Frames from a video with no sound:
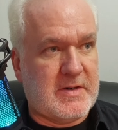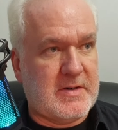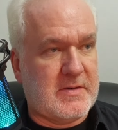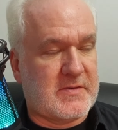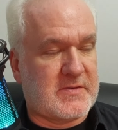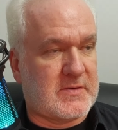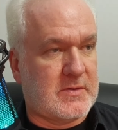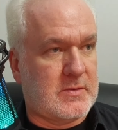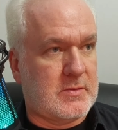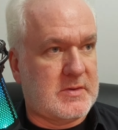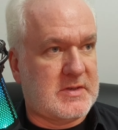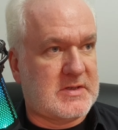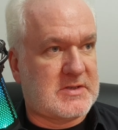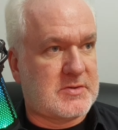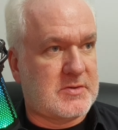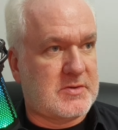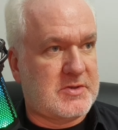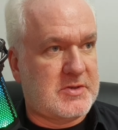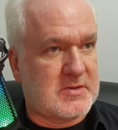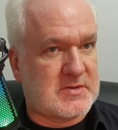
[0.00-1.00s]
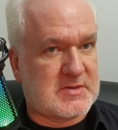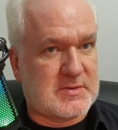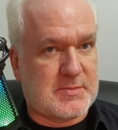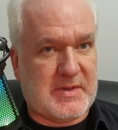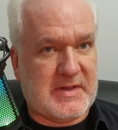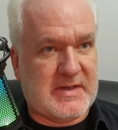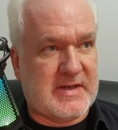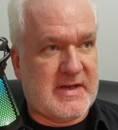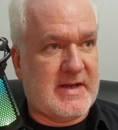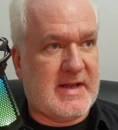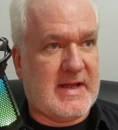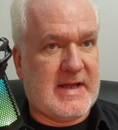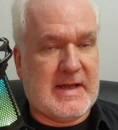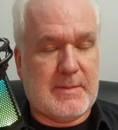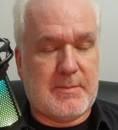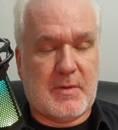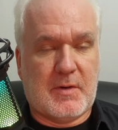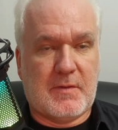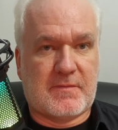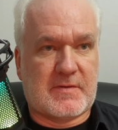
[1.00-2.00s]
So it should just be the
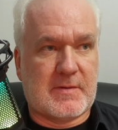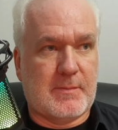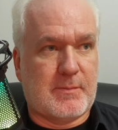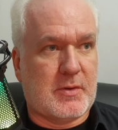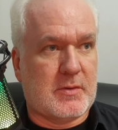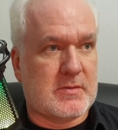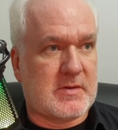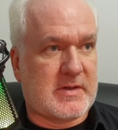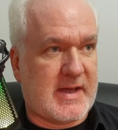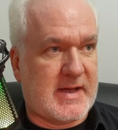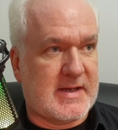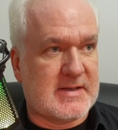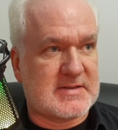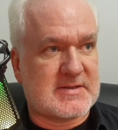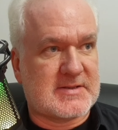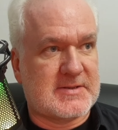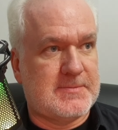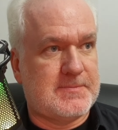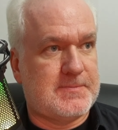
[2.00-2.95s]
name of the podcast.